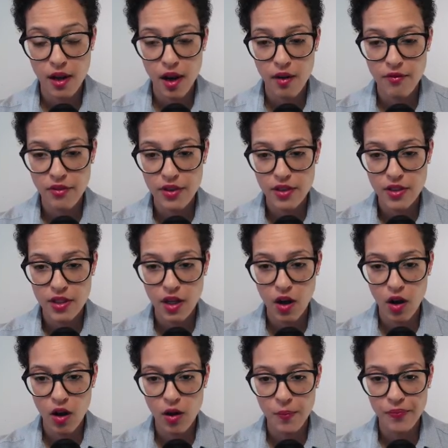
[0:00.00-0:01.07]
conference
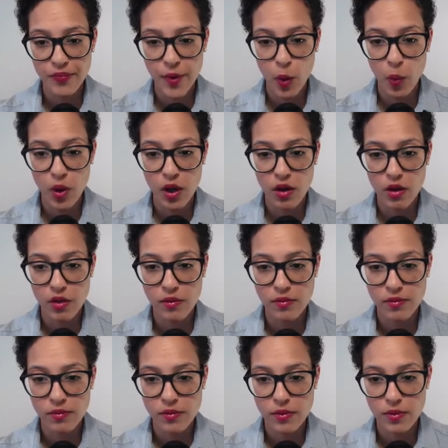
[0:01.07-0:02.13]
call.
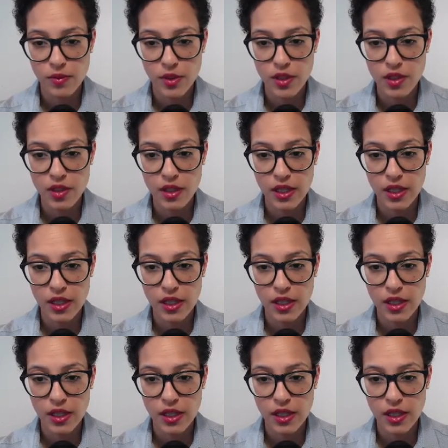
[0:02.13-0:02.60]
Well, just